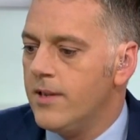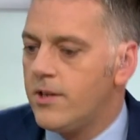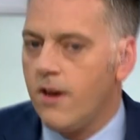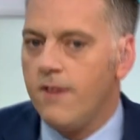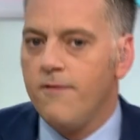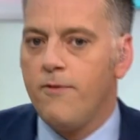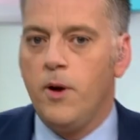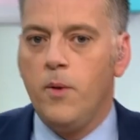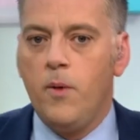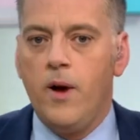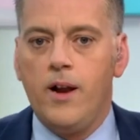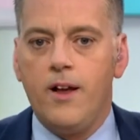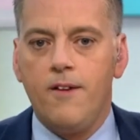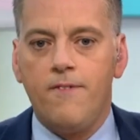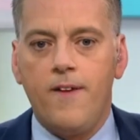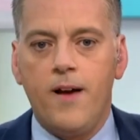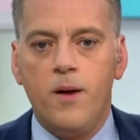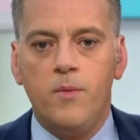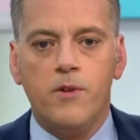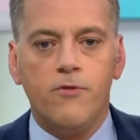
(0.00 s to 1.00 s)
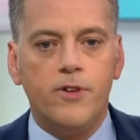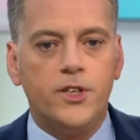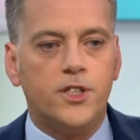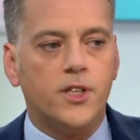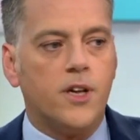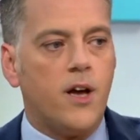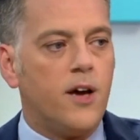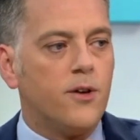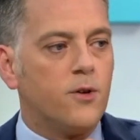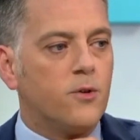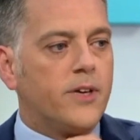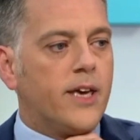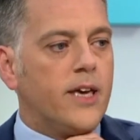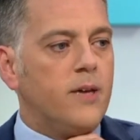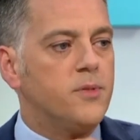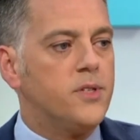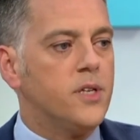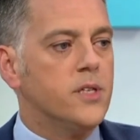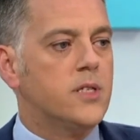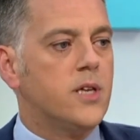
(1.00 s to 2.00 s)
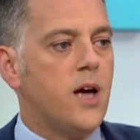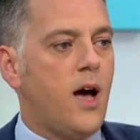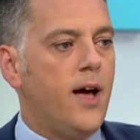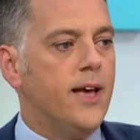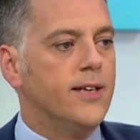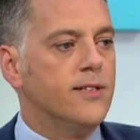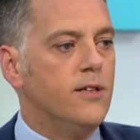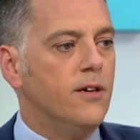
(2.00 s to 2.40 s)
It's going very well. I found where Richard Arnold keeps his ties.